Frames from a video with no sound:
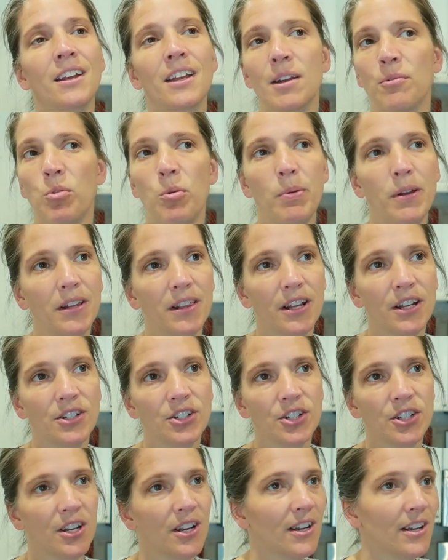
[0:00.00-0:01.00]
it won't be at
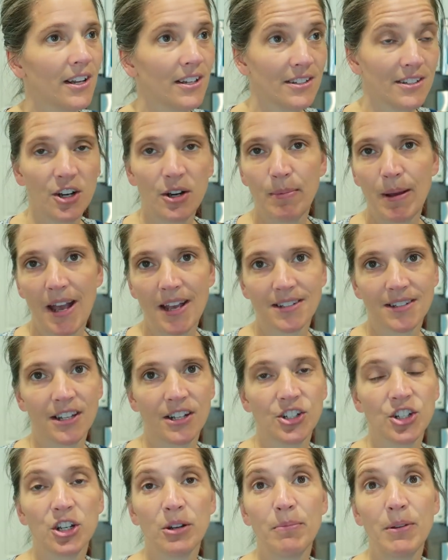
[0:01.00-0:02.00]
lunch because it's already past
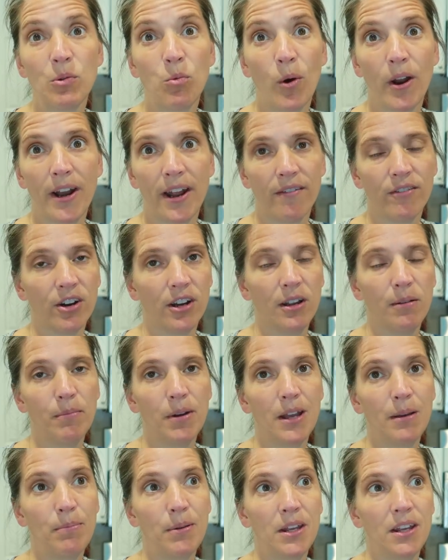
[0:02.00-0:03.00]
lunch it'll be whenever it
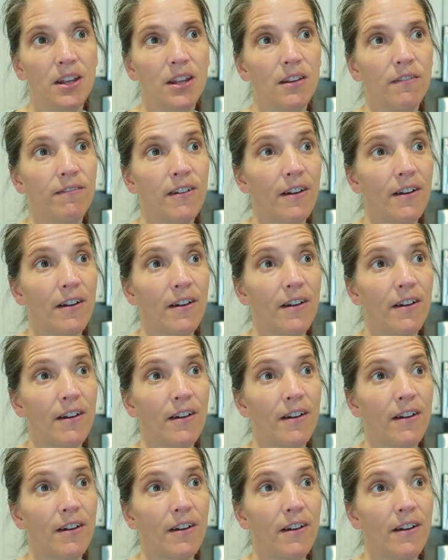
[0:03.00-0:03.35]
might be